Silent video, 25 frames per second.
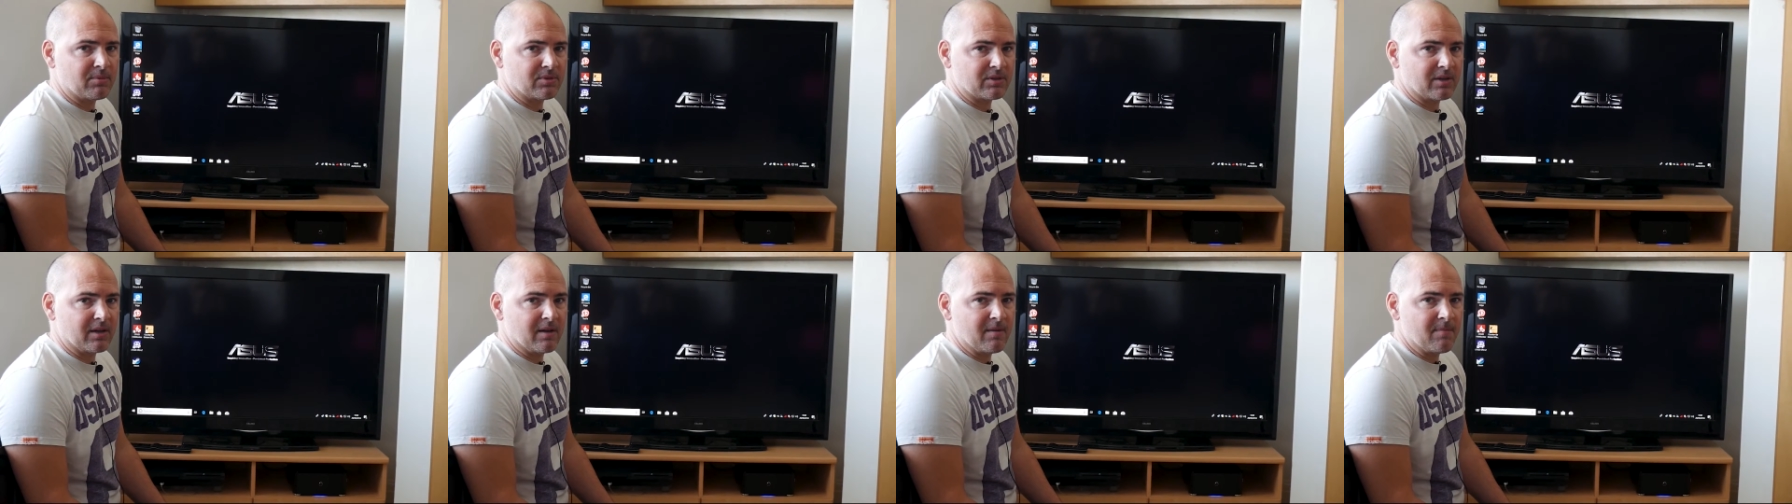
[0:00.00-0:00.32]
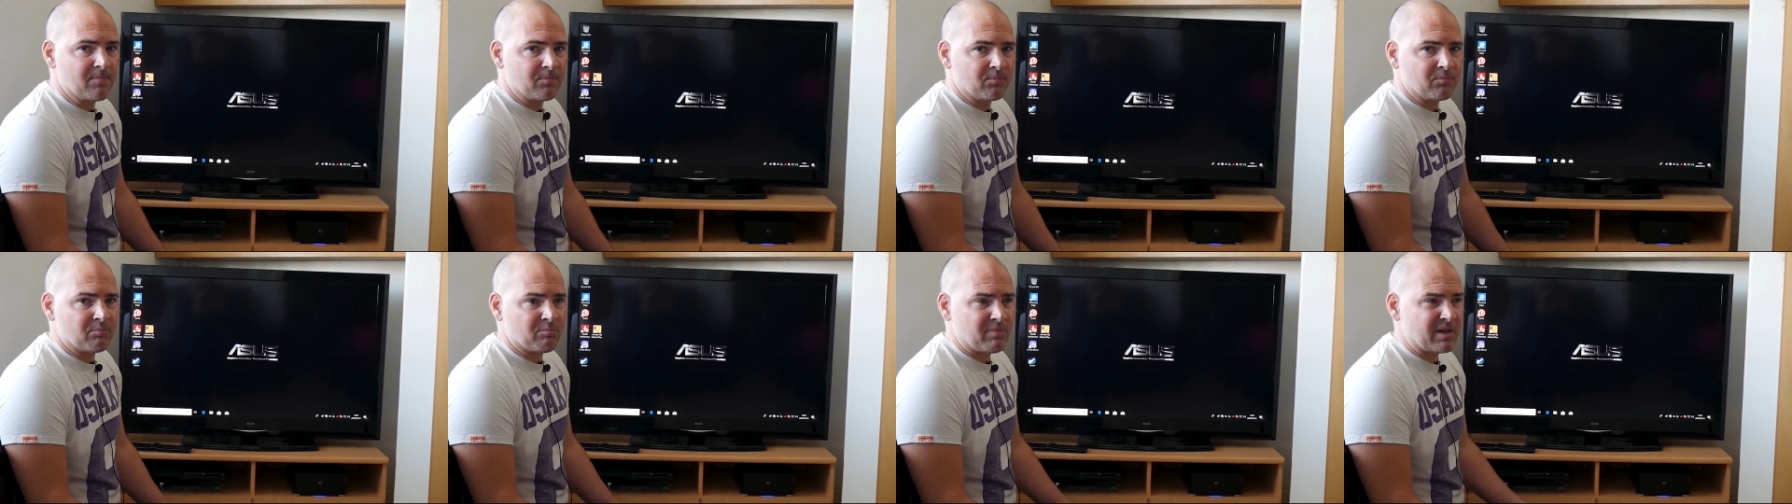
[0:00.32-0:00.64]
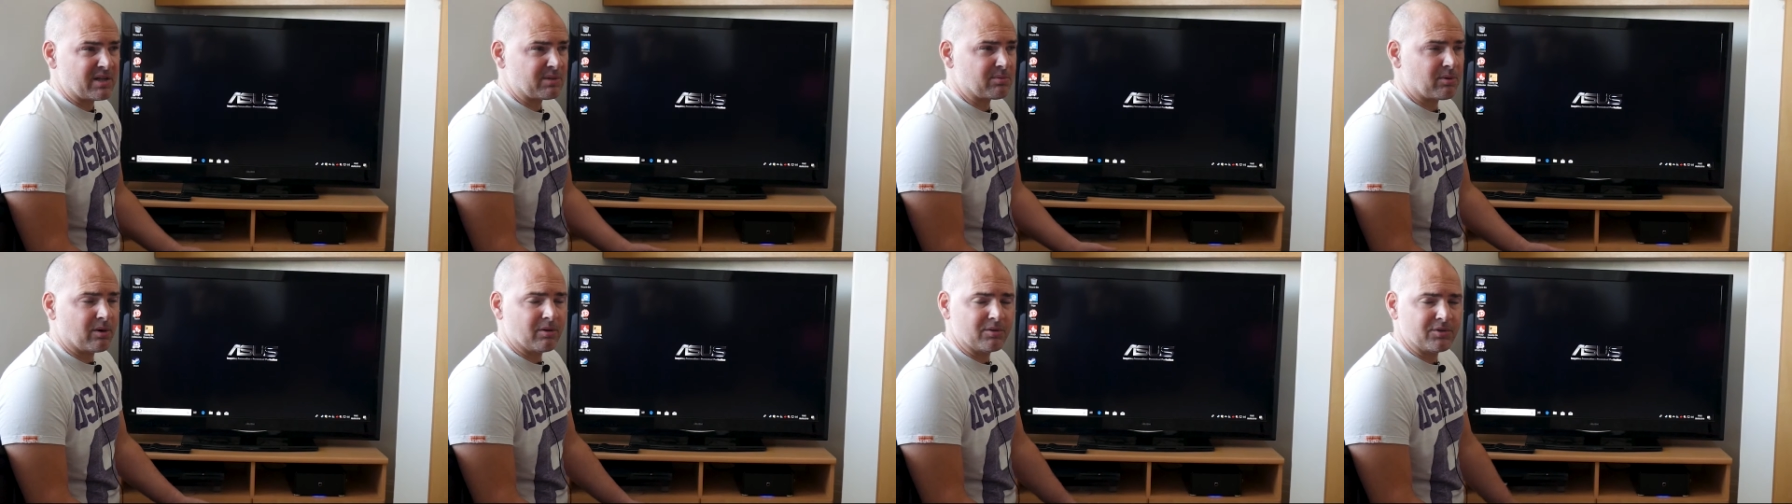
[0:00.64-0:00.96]
so
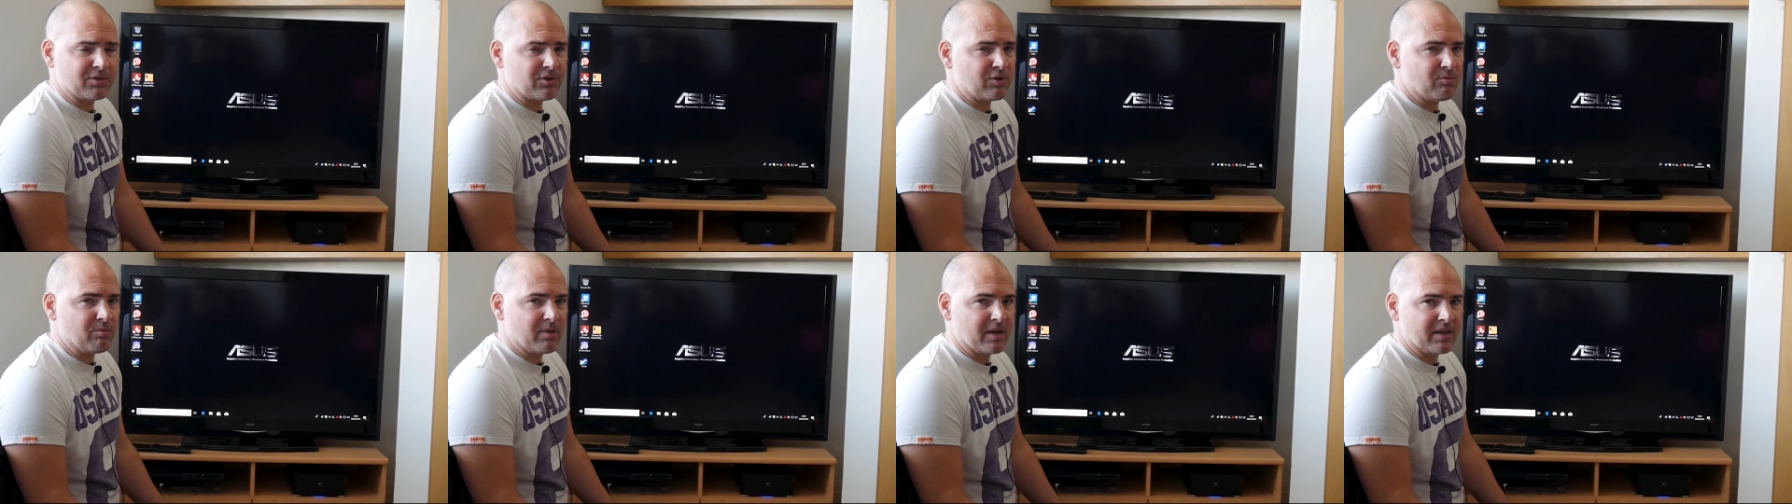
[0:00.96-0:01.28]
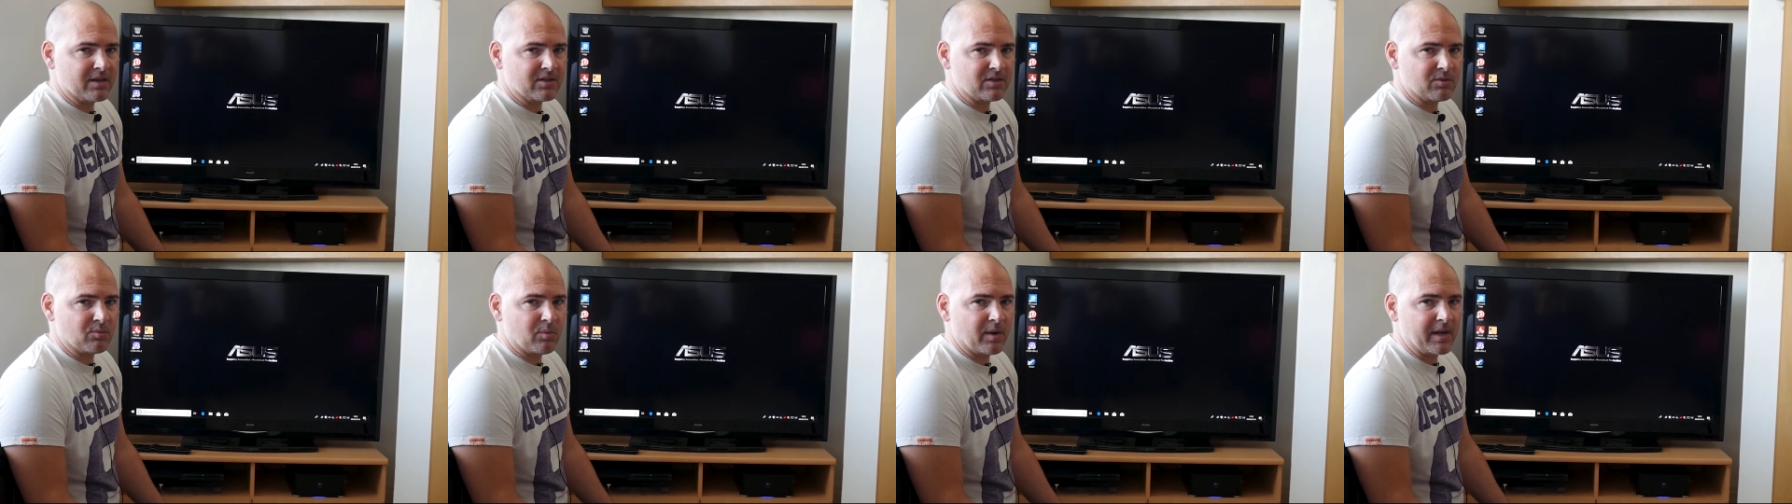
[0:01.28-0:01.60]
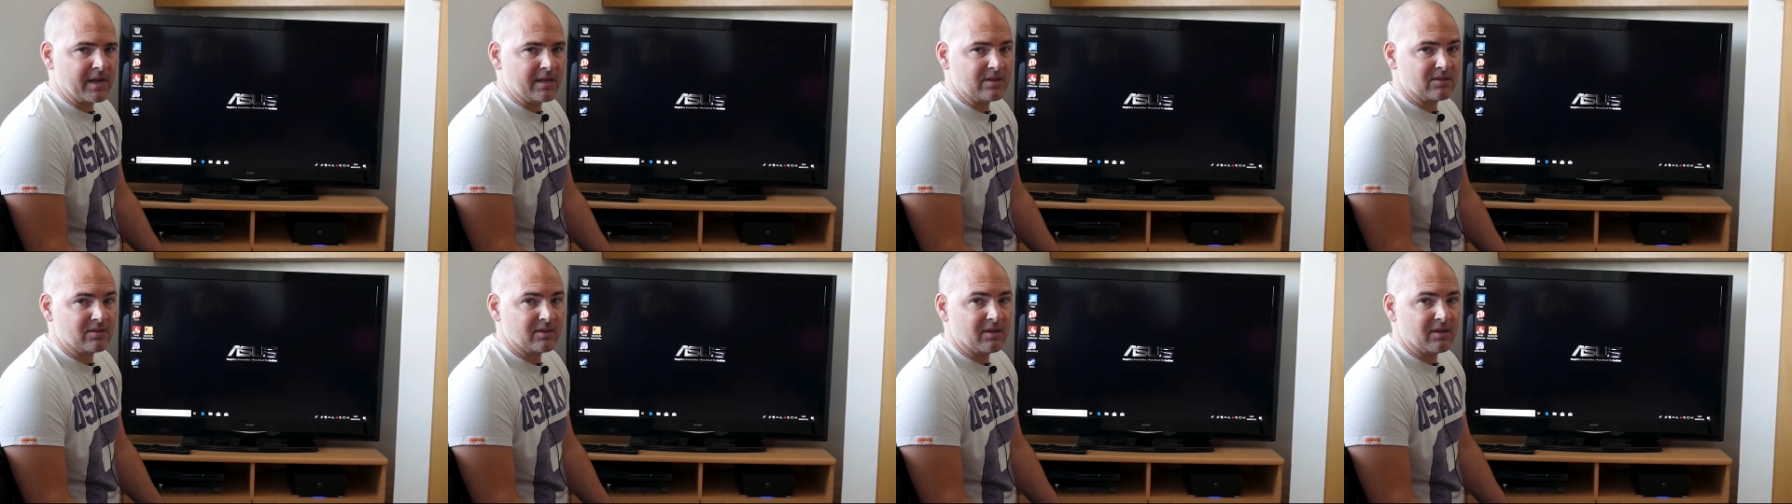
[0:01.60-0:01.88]
best part of two minutes to wait.